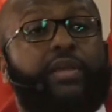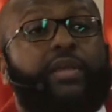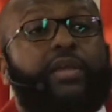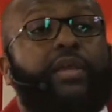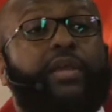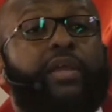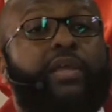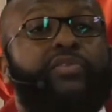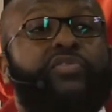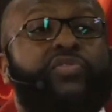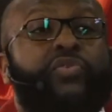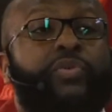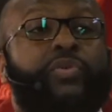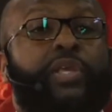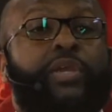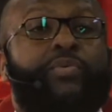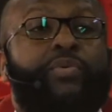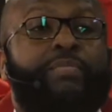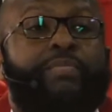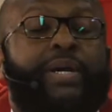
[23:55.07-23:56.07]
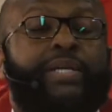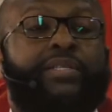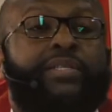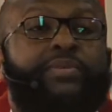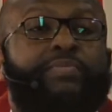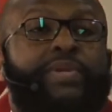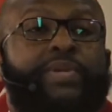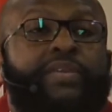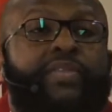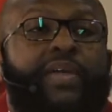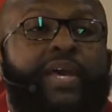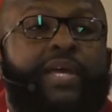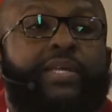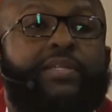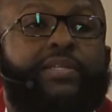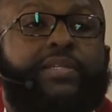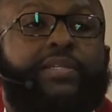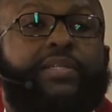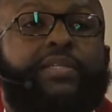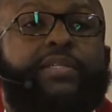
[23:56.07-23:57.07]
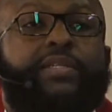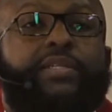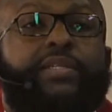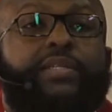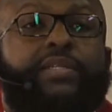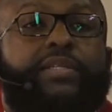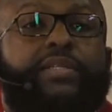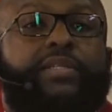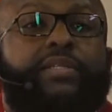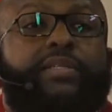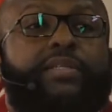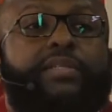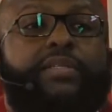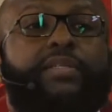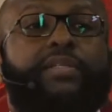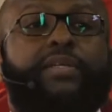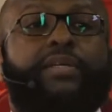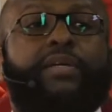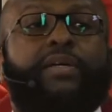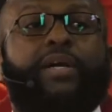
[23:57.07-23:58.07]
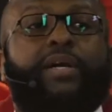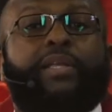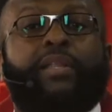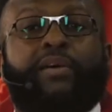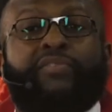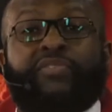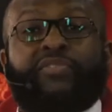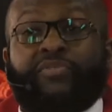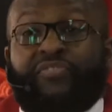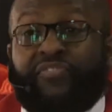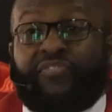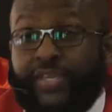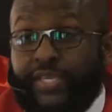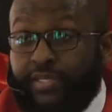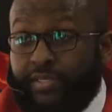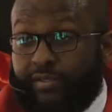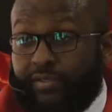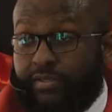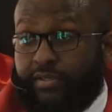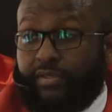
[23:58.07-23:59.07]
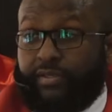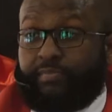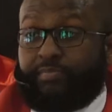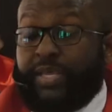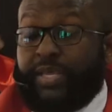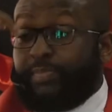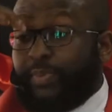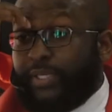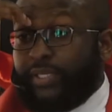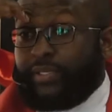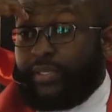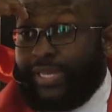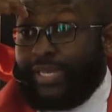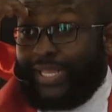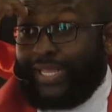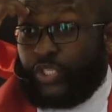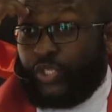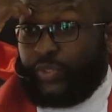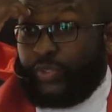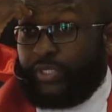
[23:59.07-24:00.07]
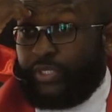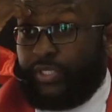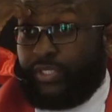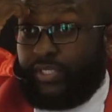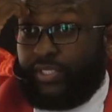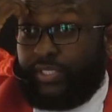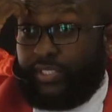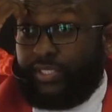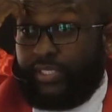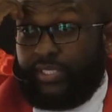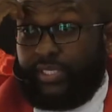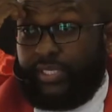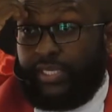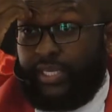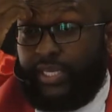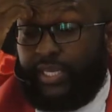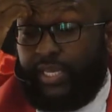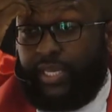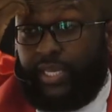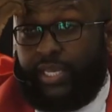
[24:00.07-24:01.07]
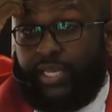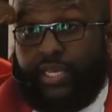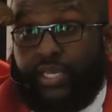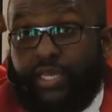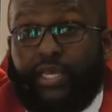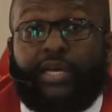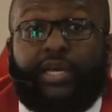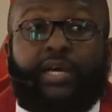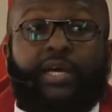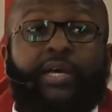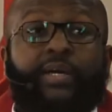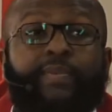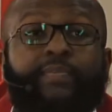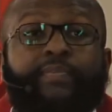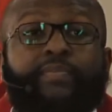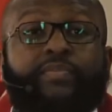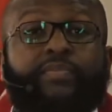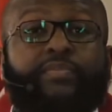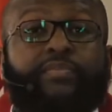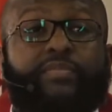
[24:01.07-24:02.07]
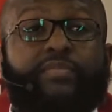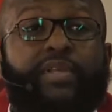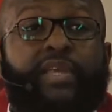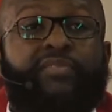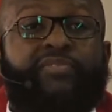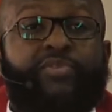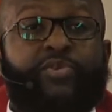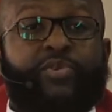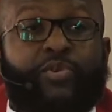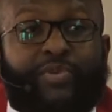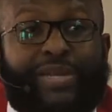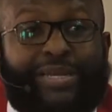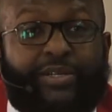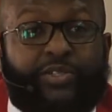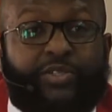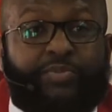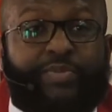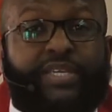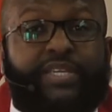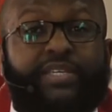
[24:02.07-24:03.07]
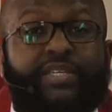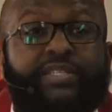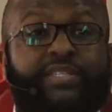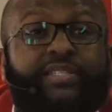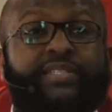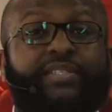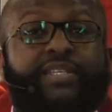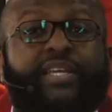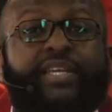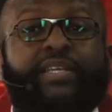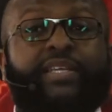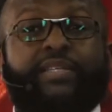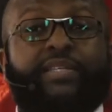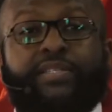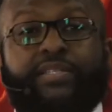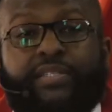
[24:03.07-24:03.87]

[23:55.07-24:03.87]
And so they reminded me that I love to feed people in the natural. Um, if you're around me and, and,